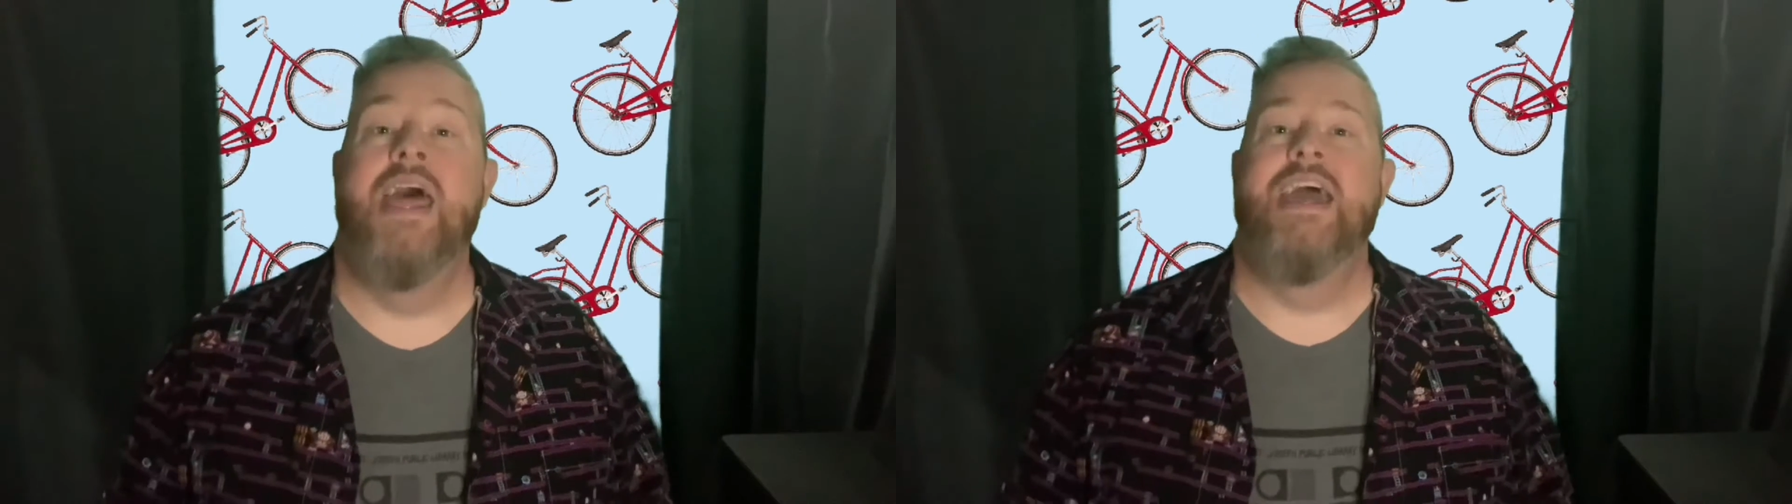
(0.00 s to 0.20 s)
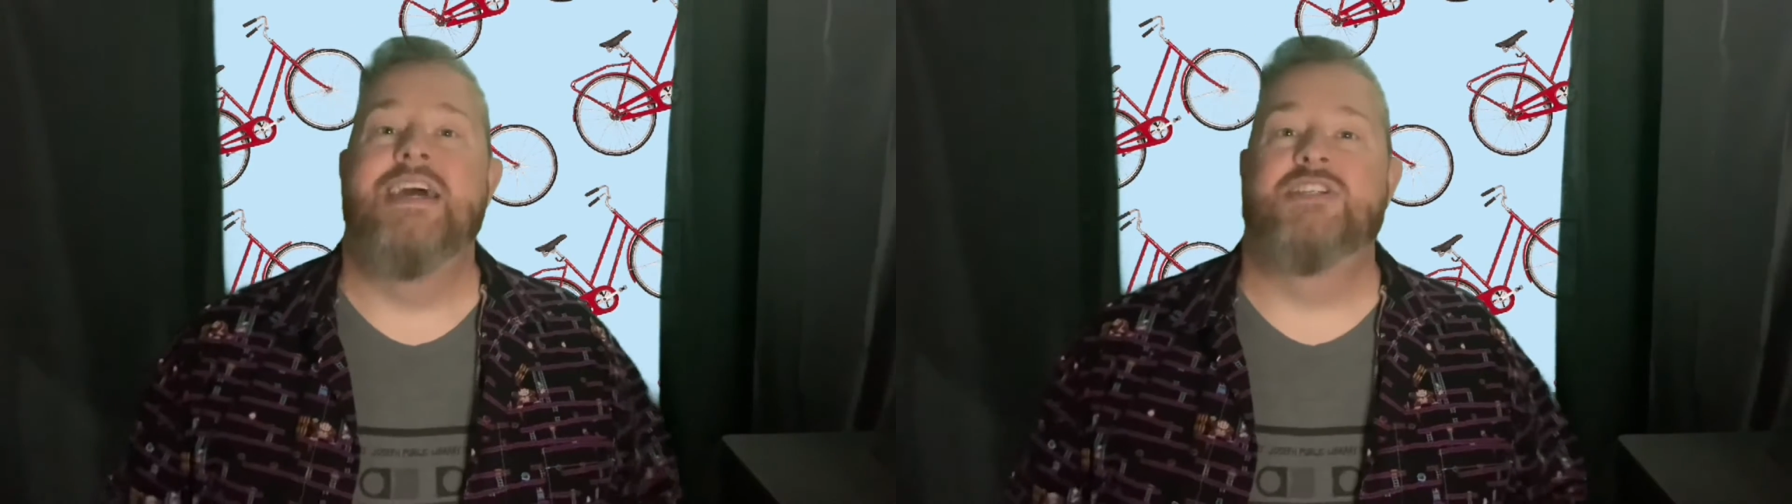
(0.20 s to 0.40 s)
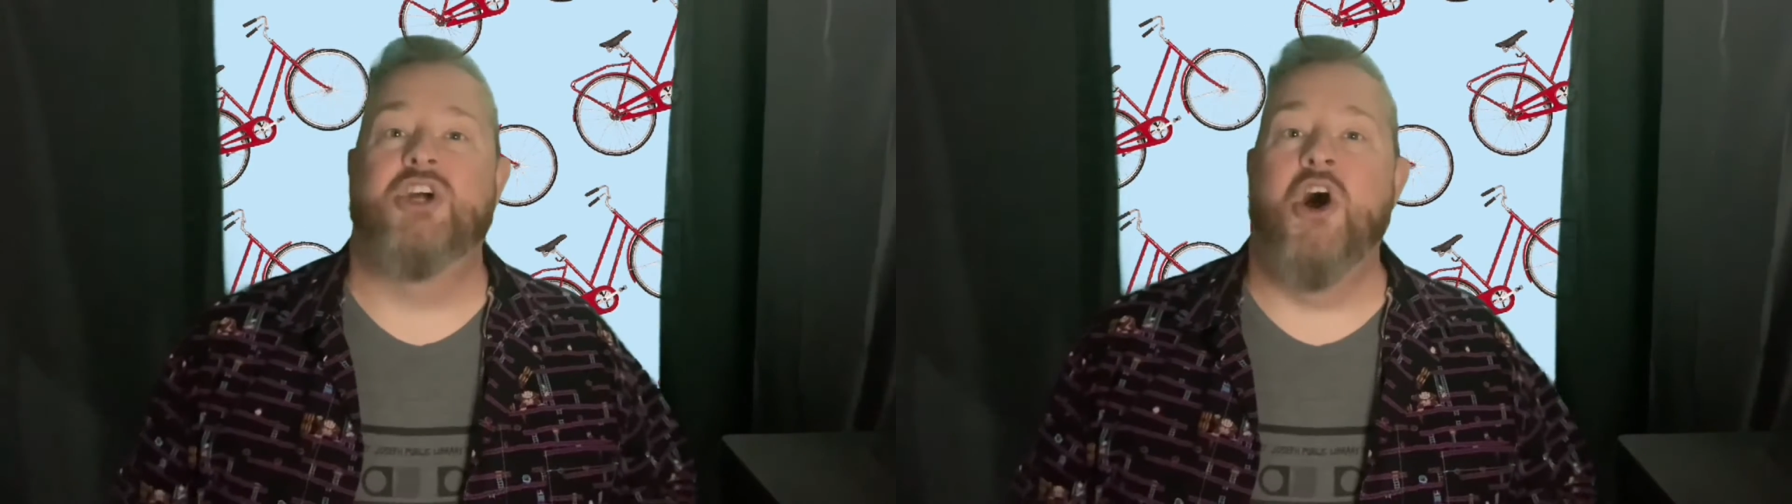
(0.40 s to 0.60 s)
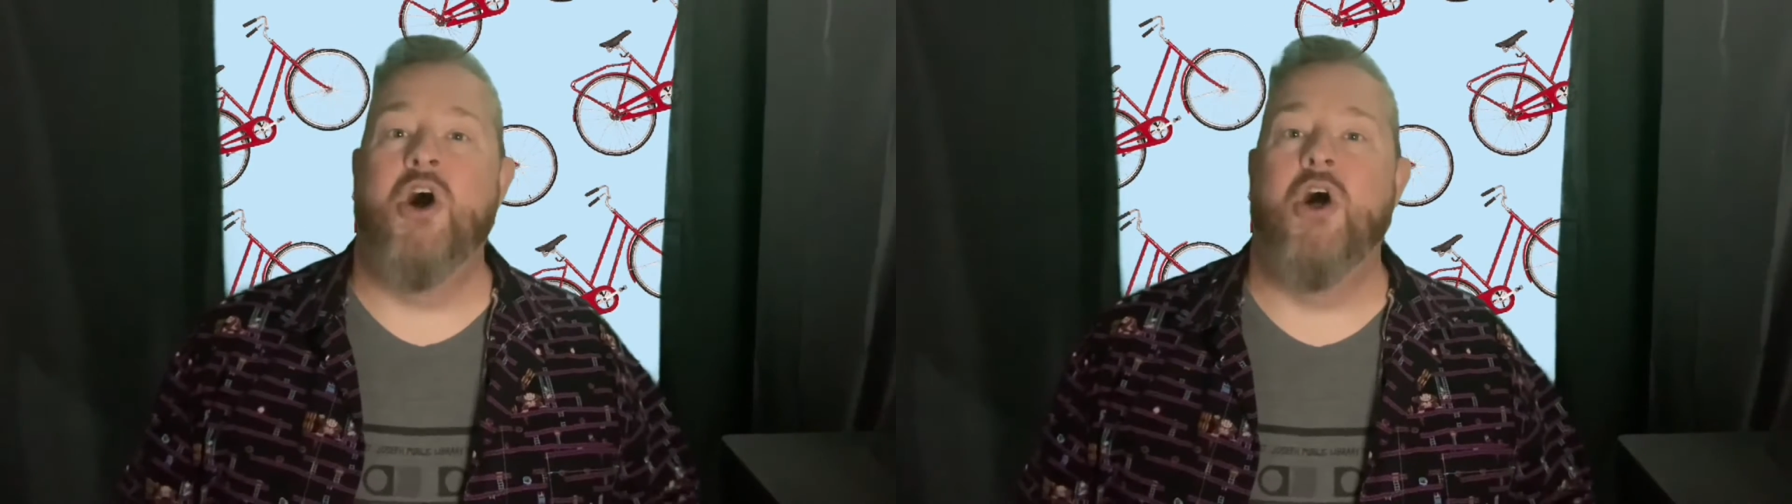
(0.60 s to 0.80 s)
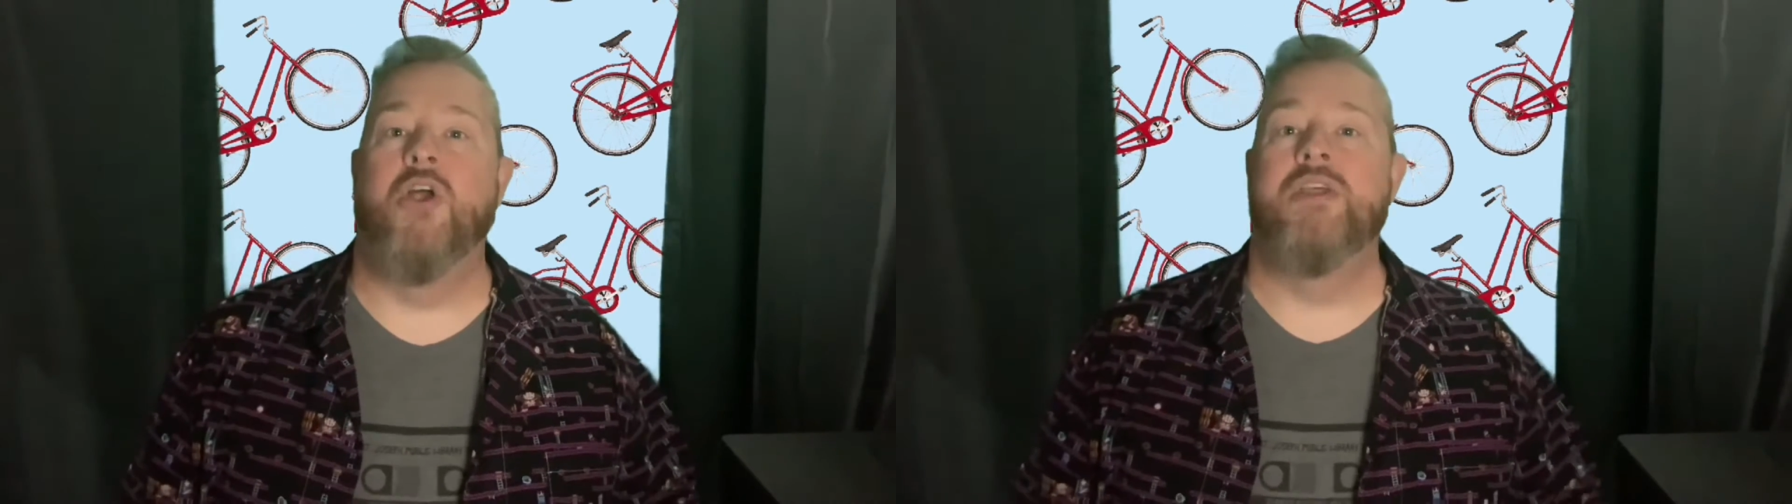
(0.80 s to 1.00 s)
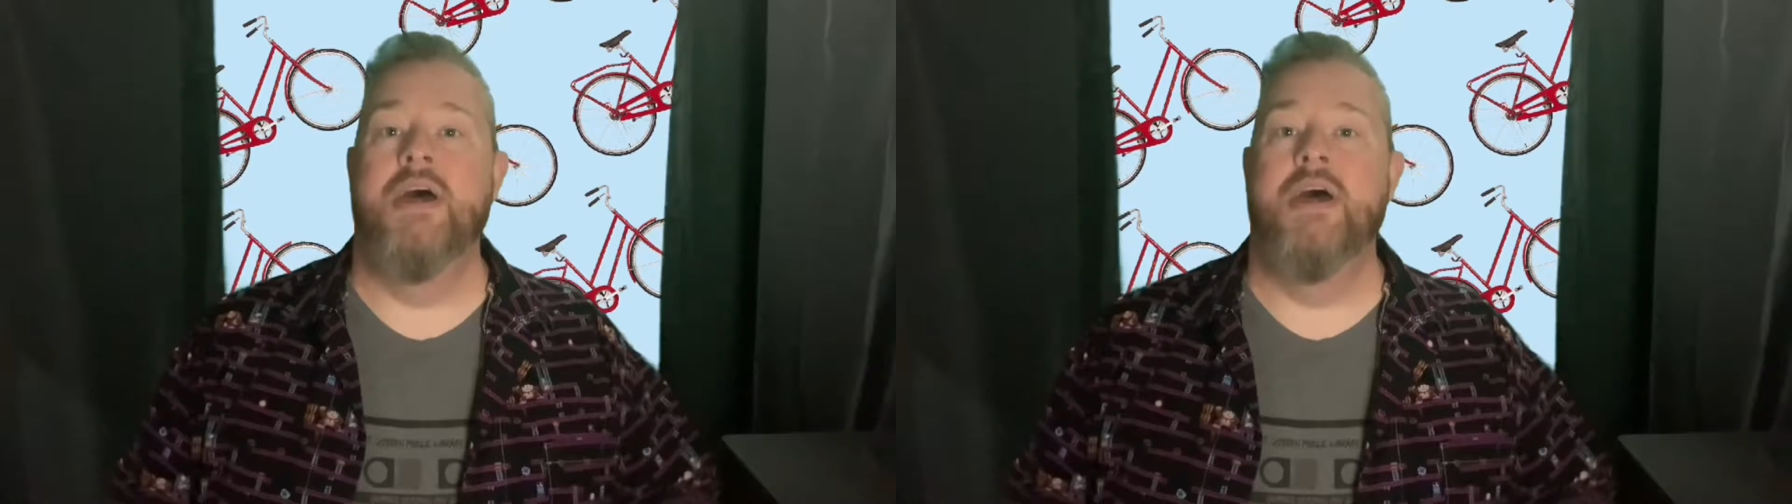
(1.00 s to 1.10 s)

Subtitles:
is called